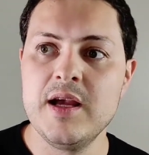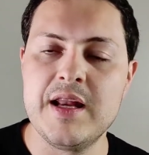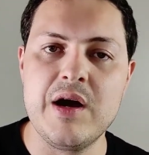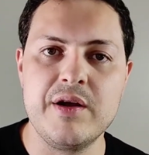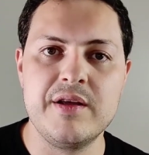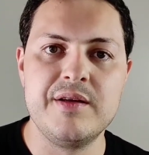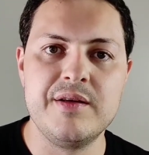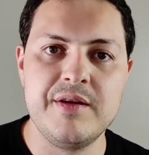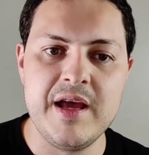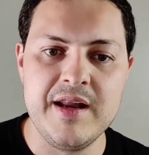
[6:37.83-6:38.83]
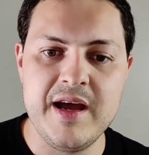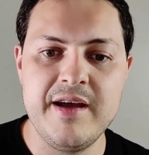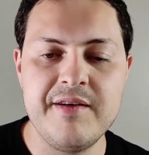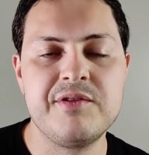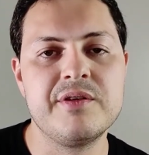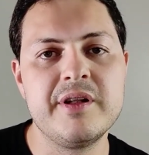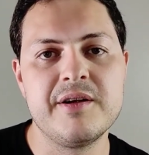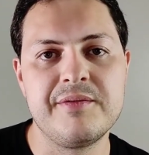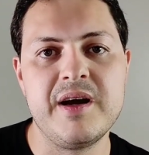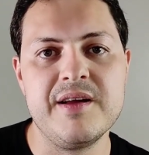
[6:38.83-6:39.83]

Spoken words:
Now, and I have to clarify,